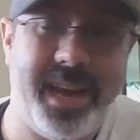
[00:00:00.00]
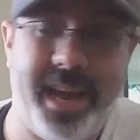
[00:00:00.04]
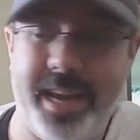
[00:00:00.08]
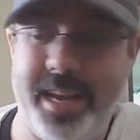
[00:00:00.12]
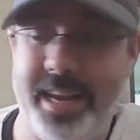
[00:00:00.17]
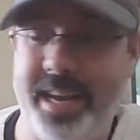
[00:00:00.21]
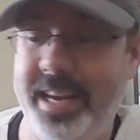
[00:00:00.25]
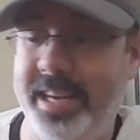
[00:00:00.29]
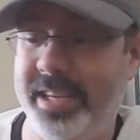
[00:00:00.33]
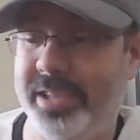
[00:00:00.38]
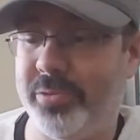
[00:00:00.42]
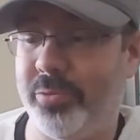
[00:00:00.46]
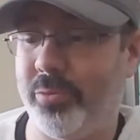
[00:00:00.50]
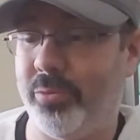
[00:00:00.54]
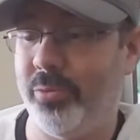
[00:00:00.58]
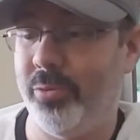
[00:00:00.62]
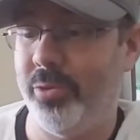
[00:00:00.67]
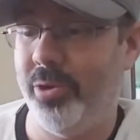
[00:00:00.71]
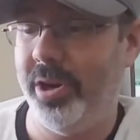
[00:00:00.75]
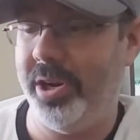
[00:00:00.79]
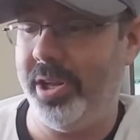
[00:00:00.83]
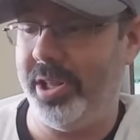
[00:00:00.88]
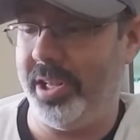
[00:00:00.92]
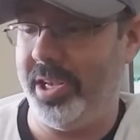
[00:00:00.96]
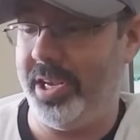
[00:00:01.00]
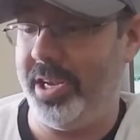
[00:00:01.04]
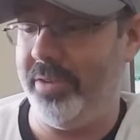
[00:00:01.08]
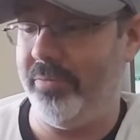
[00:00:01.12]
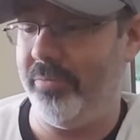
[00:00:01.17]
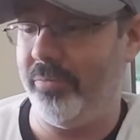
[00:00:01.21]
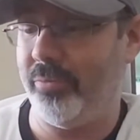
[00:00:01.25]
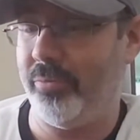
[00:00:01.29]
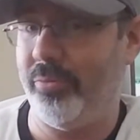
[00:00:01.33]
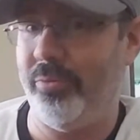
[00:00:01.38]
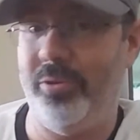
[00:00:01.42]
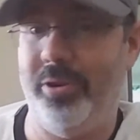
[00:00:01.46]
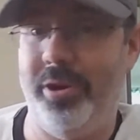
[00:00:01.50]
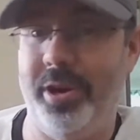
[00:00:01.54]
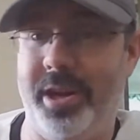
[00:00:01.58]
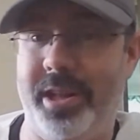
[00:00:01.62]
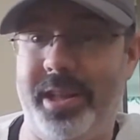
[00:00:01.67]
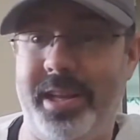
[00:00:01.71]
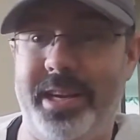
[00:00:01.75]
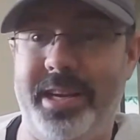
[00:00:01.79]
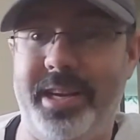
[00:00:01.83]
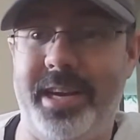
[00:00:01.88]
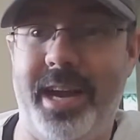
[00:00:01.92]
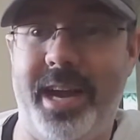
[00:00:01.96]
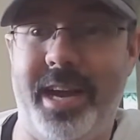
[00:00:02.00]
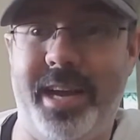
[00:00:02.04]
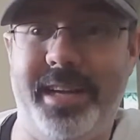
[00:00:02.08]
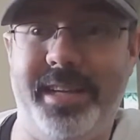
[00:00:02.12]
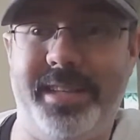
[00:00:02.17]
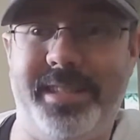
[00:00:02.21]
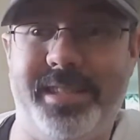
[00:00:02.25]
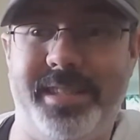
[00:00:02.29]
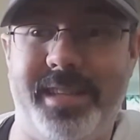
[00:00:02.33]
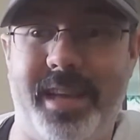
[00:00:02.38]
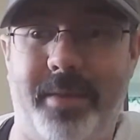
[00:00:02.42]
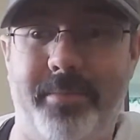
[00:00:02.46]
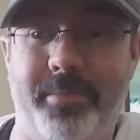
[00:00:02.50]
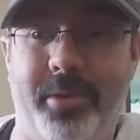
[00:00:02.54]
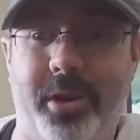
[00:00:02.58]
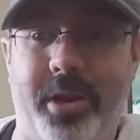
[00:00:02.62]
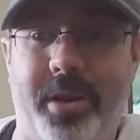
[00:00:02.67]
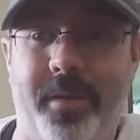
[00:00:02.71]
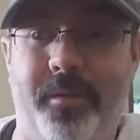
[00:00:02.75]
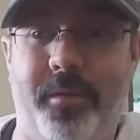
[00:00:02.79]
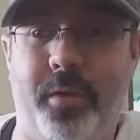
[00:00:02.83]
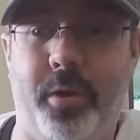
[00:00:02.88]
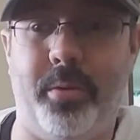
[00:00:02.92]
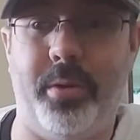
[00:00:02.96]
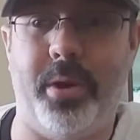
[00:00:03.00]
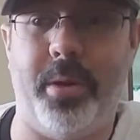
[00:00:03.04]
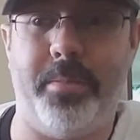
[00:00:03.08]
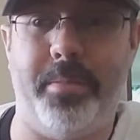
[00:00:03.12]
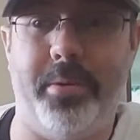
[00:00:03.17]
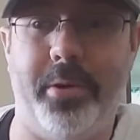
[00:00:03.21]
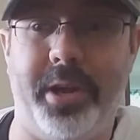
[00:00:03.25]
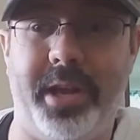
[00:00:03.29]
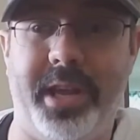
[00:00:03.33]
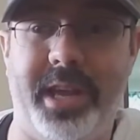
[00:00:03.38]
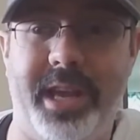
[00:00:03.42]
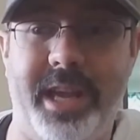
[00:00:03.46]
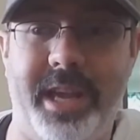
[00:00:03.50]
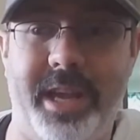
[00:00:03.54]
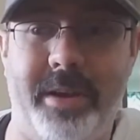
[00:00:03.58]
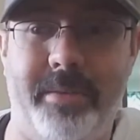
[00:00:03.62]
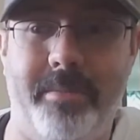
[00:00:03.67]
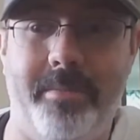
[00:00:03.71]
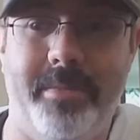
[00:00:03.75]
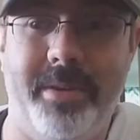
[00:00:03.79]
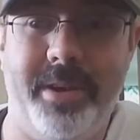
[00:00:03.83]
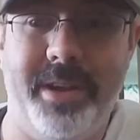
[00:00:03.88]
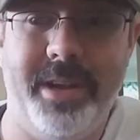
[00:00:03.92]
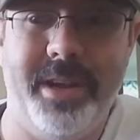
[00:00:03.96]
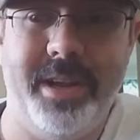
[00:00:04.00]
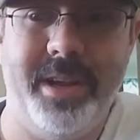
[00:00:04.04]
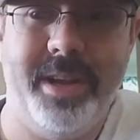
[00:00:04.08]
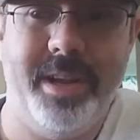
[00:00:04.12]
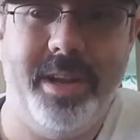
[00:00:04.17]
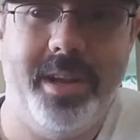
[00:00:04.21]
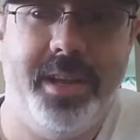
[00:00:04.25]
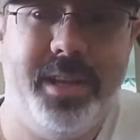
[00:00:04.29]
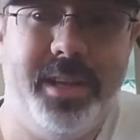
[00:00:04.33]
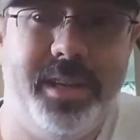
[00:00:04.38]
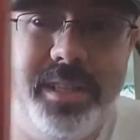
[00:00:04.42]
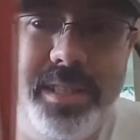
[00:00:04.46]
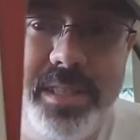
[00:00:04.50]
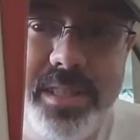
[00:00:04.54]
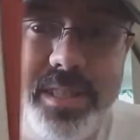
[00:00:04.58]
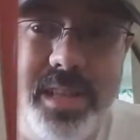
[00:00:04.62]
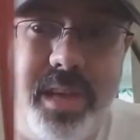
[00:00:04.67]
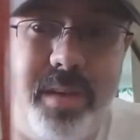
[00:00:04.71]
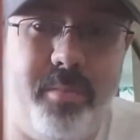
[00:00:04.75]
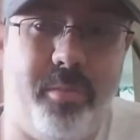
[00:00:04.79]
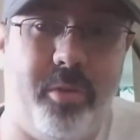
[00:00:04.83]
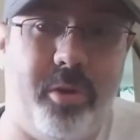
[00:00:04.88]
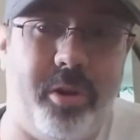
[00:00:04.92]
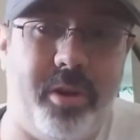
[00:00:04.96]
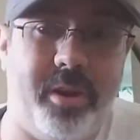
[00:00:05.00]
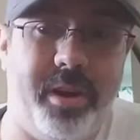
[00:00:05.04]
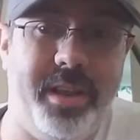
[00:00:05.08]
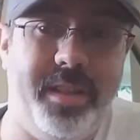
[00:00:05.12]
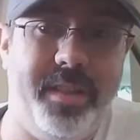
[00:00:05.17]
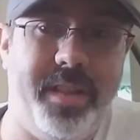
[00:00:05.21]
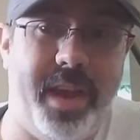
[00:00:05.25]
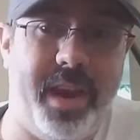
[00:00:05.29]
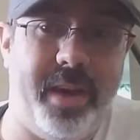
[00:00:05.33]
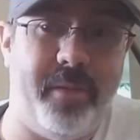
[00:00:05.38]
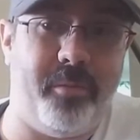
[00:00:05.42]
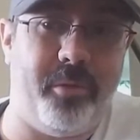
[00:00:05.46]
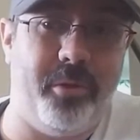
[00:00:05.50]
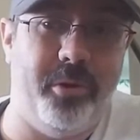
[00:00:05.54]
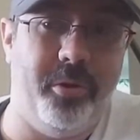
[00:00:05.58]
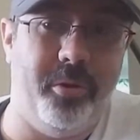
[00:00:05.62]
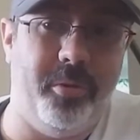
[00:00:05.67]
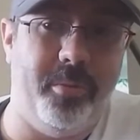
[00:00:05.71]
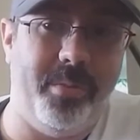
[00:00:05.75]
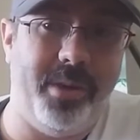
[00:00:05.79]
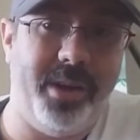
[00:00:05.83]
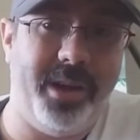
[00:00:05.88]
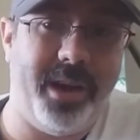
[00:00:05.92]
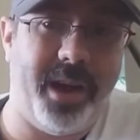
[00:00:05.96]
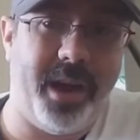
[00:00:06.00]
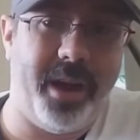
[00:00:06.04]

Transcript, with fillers: And he's really, really nice. I'm looking forward to putting him somewhere in that room.